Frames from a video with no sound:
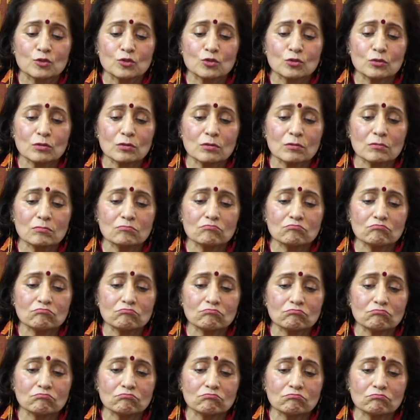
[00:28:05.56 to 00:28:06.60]

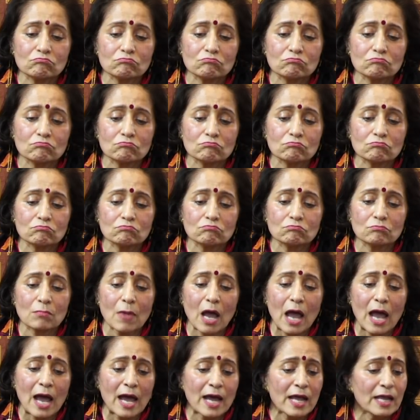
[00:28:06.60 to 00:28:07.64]
So
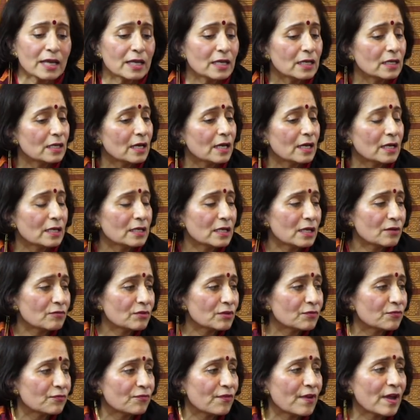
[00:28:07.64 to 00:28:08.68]
I
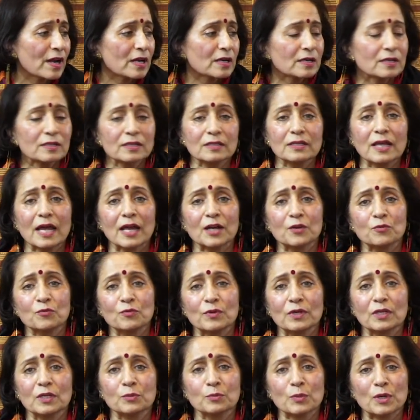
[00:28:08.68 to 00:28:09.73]
never felt that
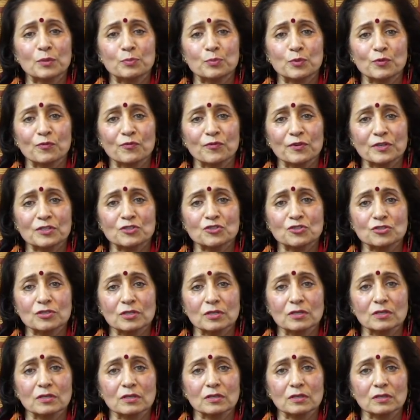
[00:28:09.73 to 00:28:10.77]
way in my
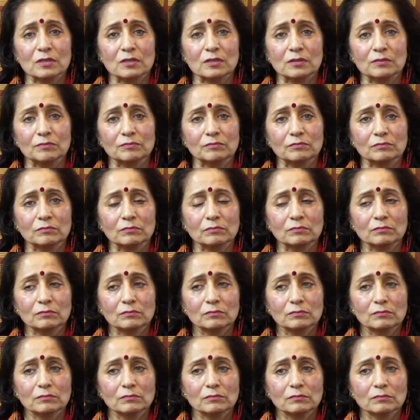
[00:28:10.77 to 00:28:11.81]
profession.
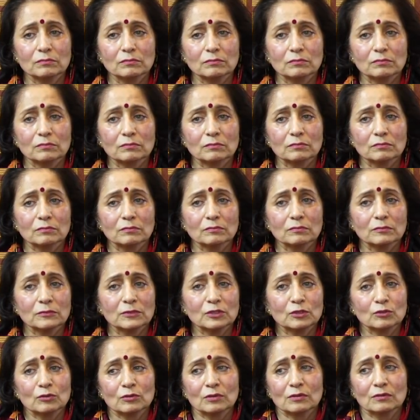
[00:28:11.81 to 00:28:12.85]

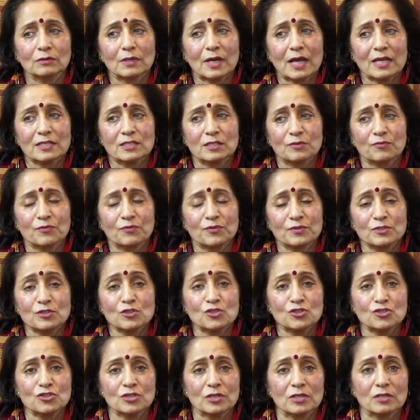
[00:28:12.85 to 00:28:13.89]
You know, as a
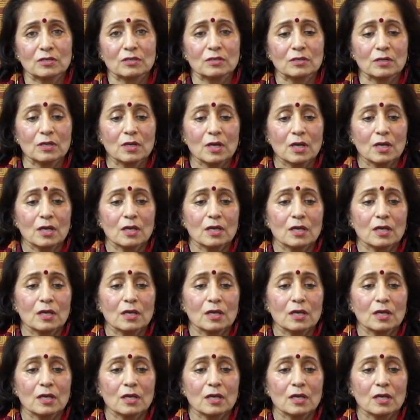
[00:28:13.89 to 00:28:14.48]
physician,